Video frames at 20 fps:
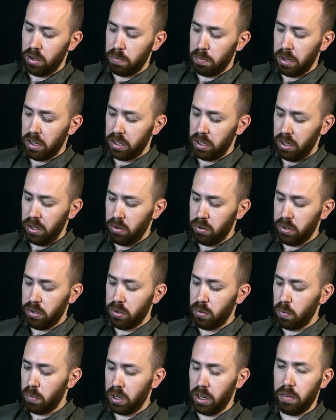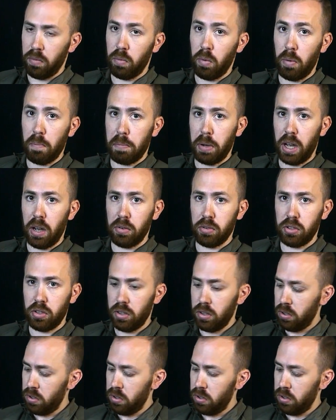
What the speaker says: of moly here, you want to have one pouch,